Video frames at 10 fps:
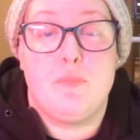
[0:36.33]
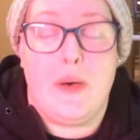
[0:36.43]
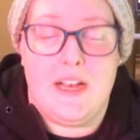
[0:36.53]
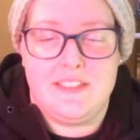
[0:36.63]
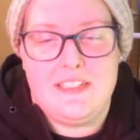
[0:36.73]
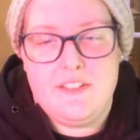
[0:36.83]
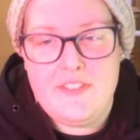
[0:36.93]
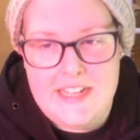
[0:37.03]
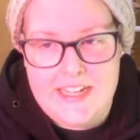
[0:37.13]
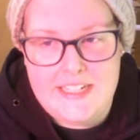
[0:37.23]
of positive
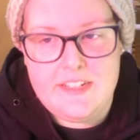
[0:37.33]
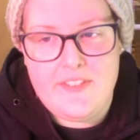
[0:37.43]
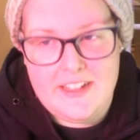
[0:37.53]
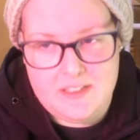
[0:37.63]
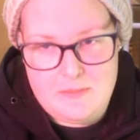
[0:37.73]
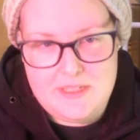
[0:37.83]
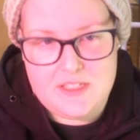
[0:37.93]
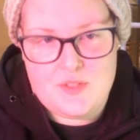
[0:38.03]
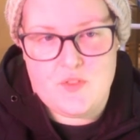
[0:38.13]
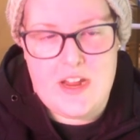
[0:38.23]
and negative
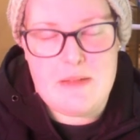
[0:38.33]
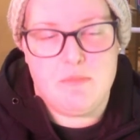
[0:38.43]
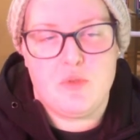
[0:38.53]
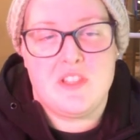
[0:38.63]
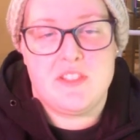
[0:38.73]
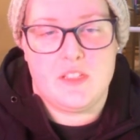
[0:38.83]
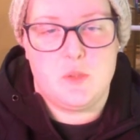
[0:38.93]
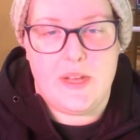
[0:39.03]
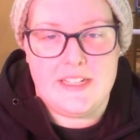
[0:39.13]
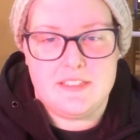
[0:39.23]
elements framed with
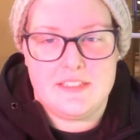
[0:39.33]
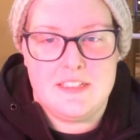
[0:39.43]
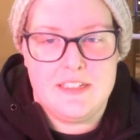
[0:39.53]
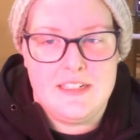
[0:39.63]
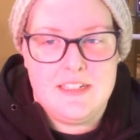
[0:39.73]
silhouettes.